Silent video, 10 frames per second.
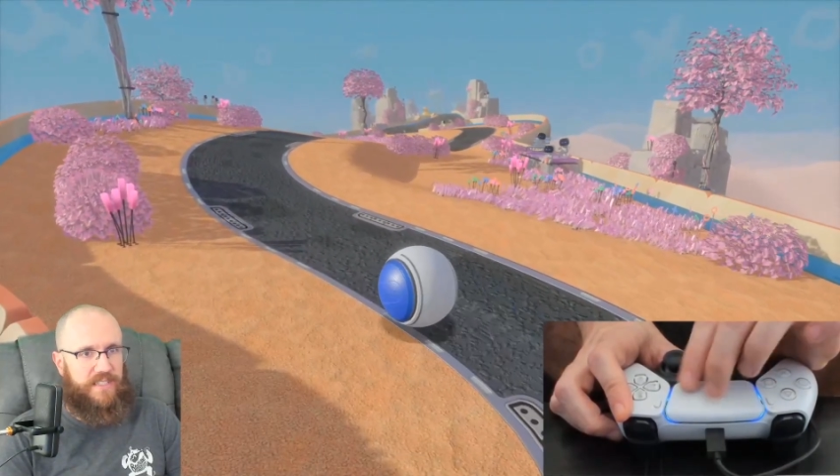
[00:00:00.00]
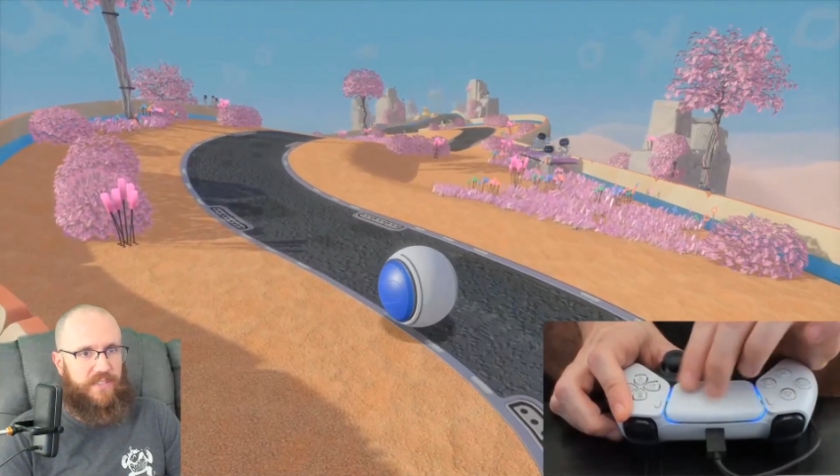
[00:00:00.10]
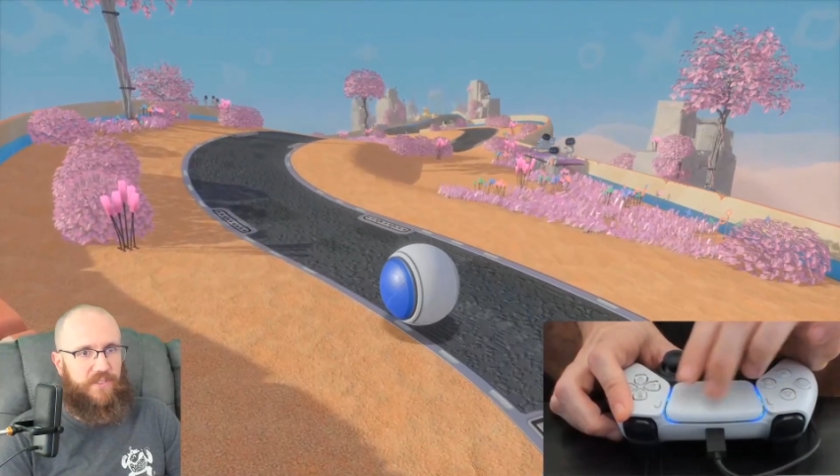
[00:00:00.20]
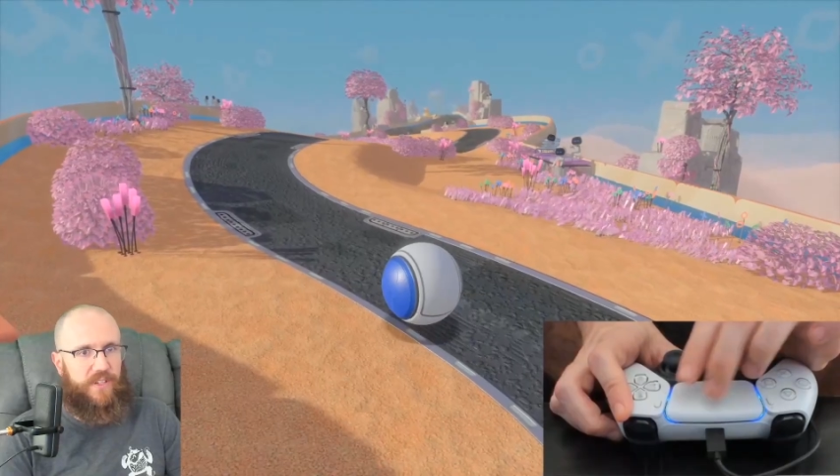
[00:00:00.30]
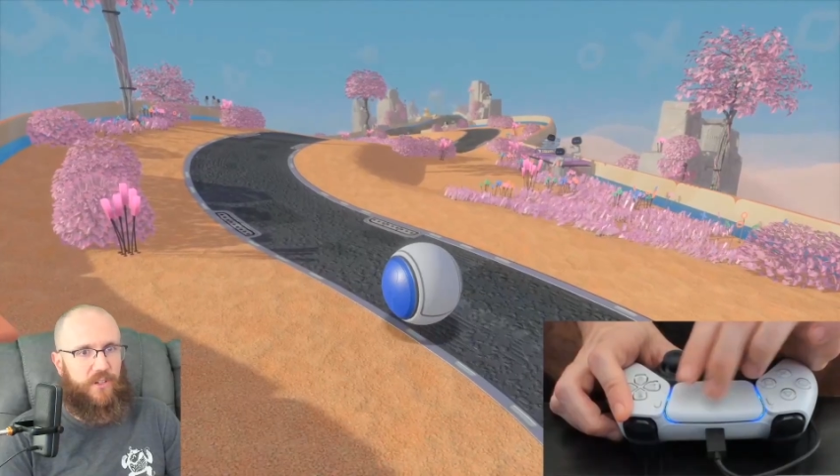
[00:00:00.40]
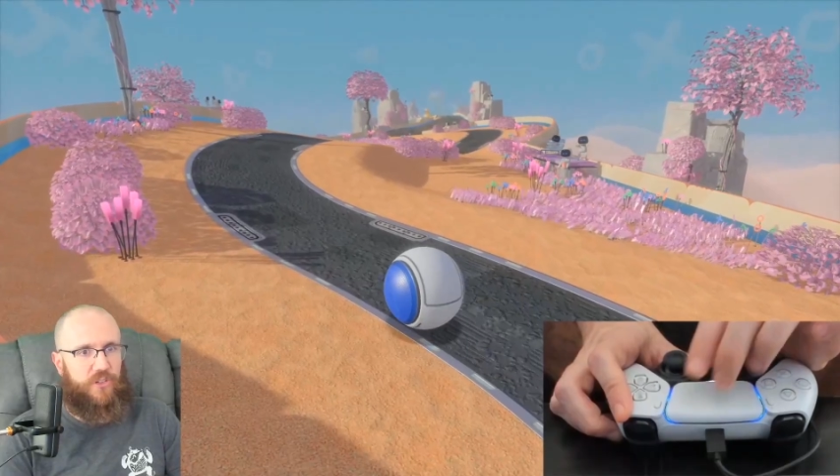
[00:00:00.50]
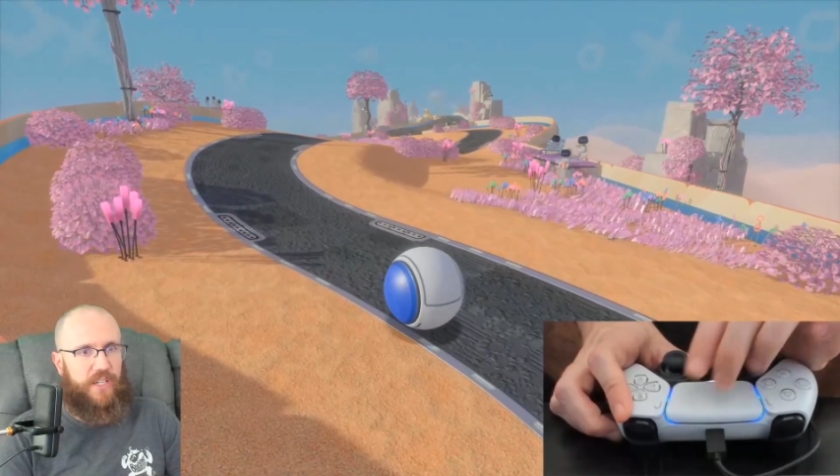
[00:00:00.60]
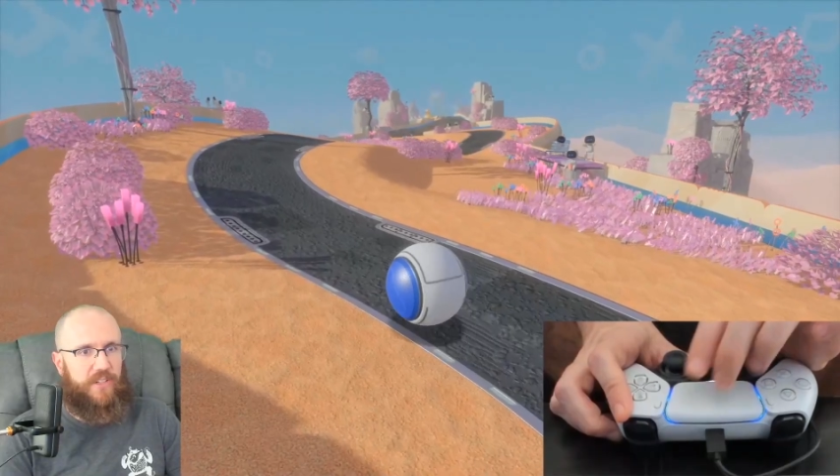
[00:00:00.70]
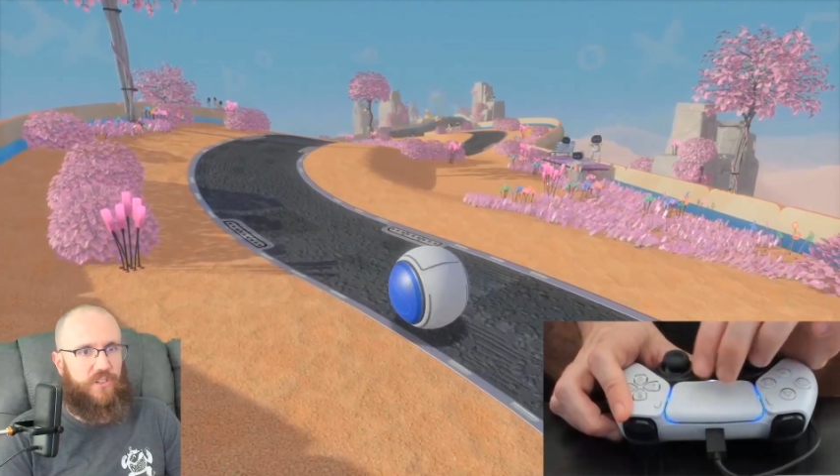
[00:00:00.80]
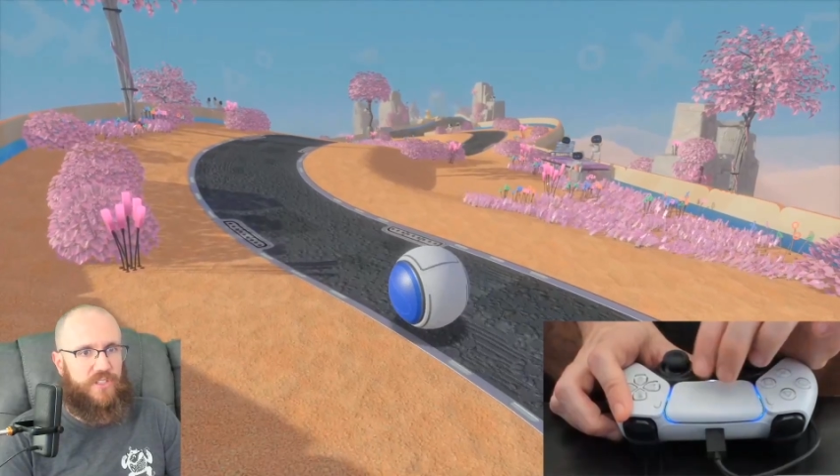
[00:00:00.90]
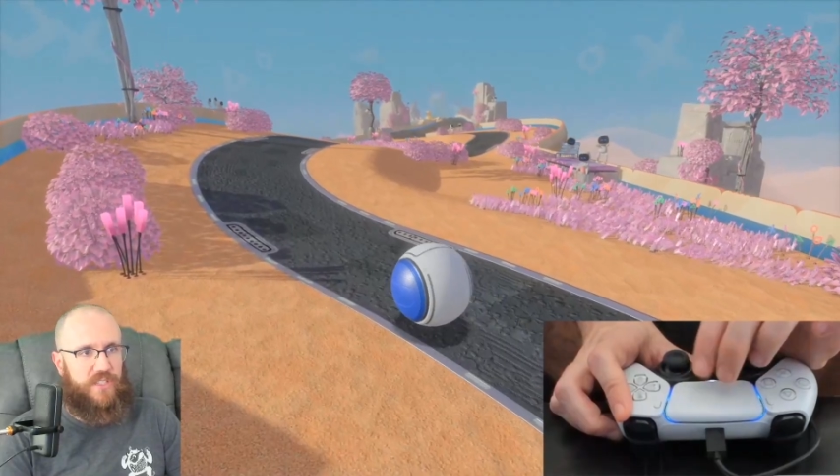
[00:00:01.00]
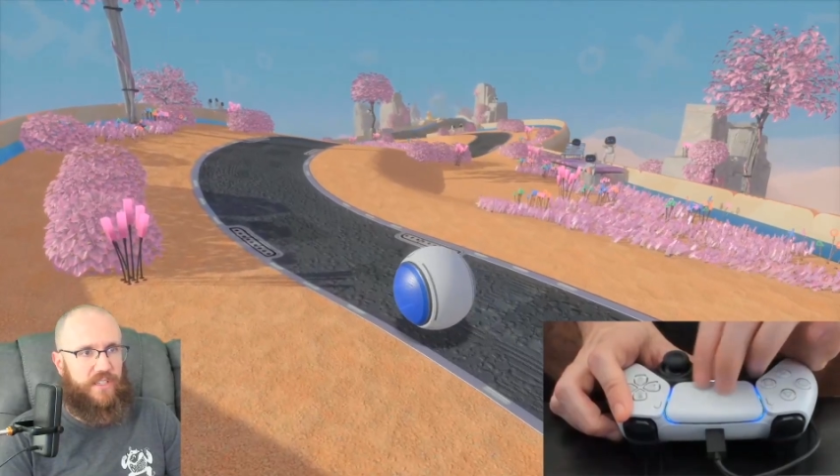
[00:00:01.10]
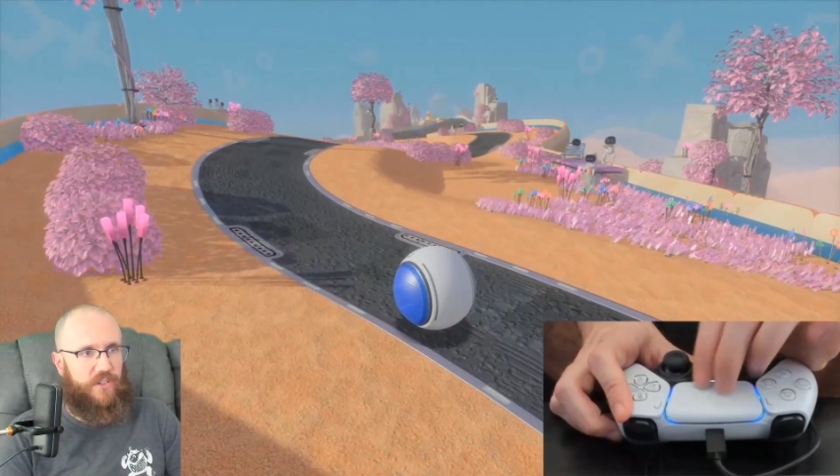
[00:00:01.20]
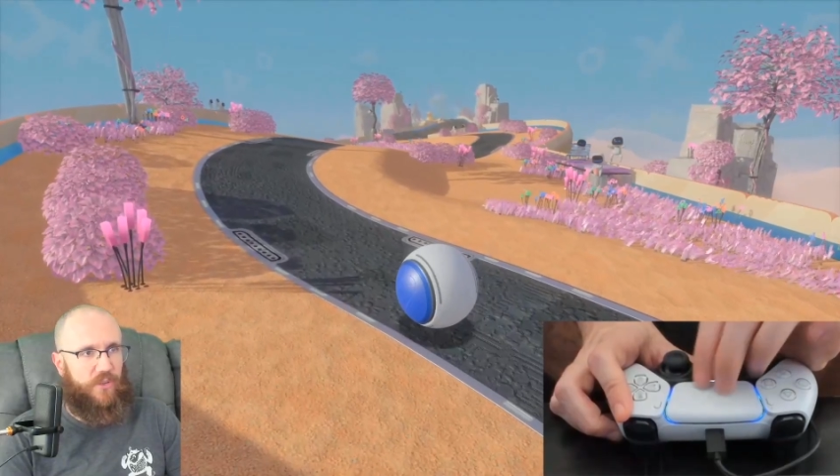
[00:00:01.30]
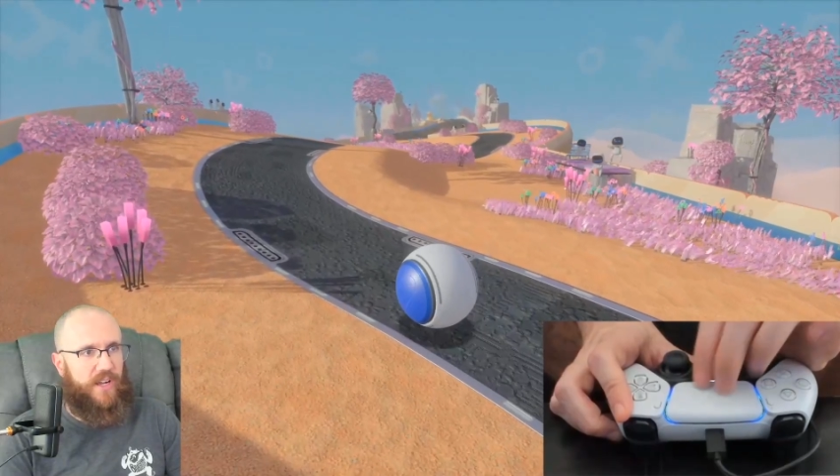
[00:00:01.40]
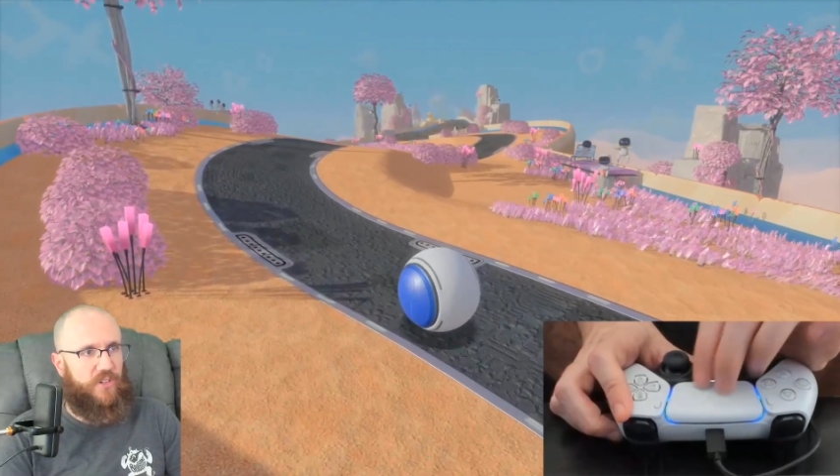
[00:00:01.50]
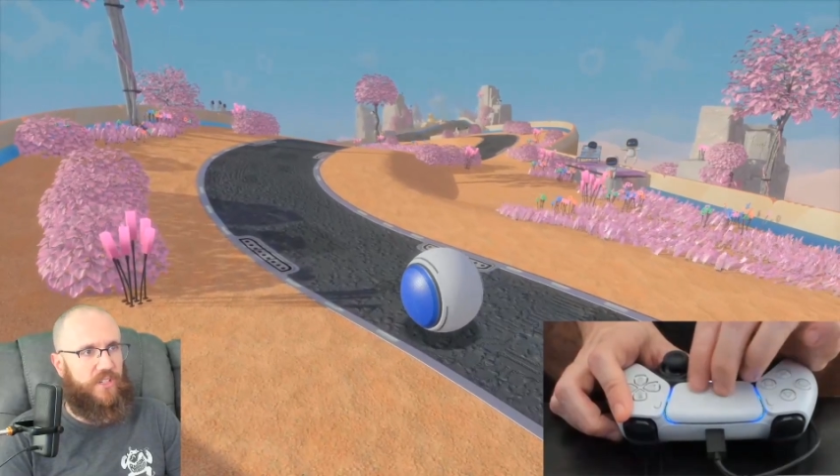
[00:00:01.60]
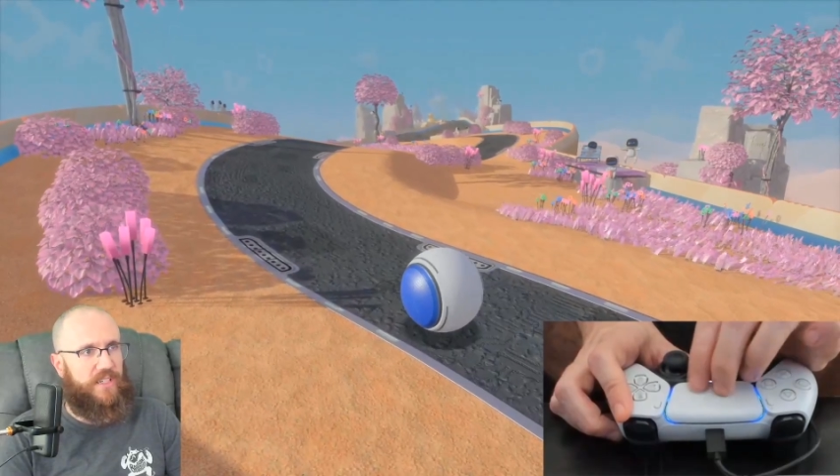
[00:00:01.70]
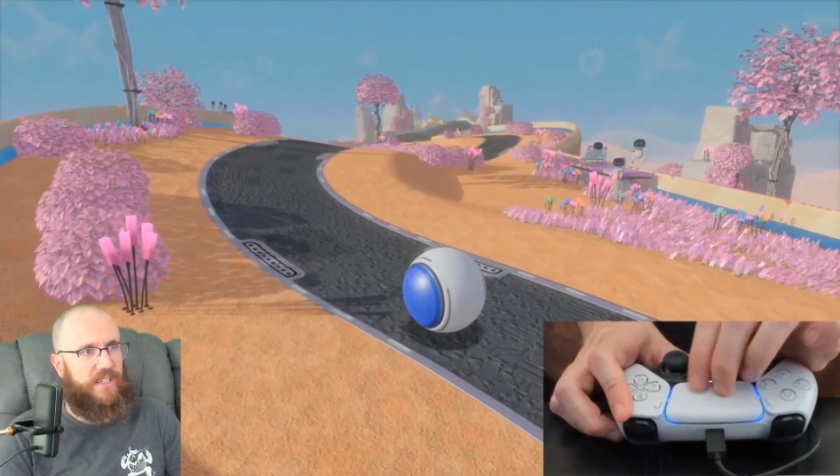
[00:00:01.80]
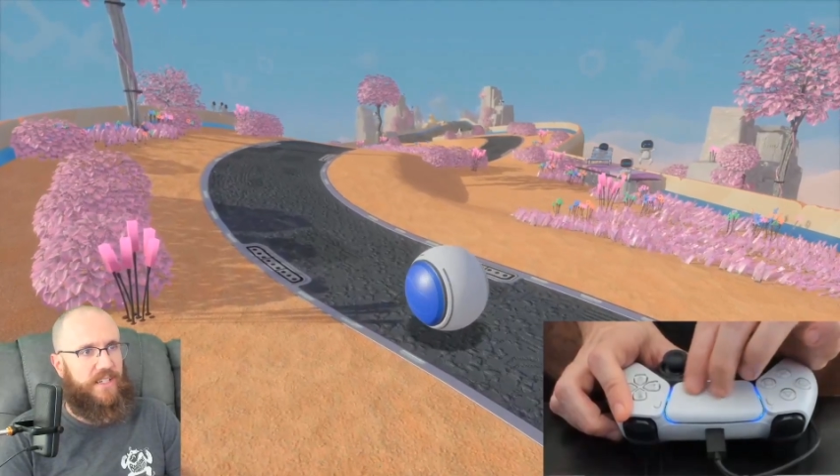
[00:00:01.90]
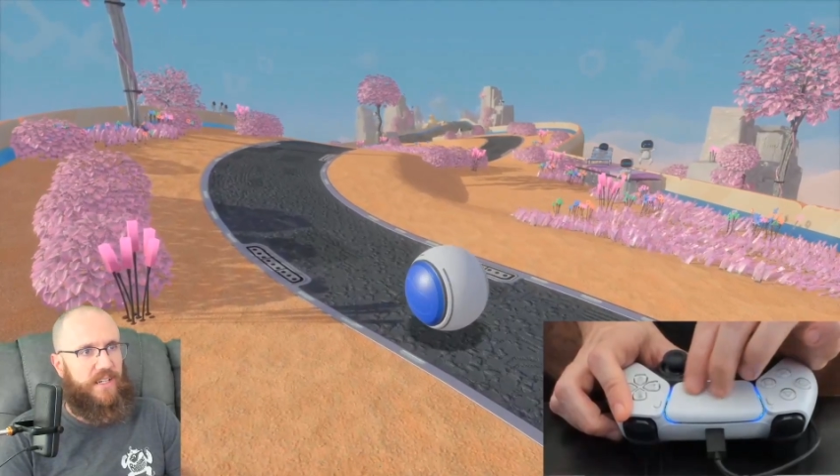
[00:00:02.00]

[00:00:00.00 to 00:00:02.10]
severe changes in direction,